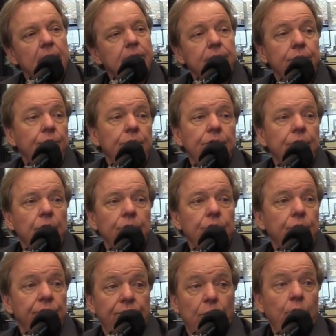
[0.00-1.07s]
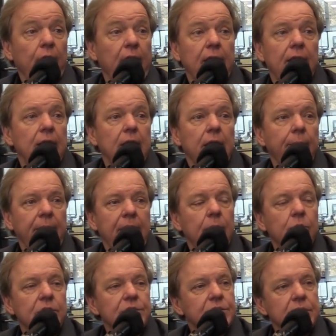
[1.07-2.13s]
euphoric. I mean,
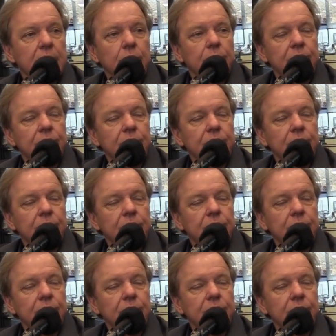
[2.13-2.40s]
it was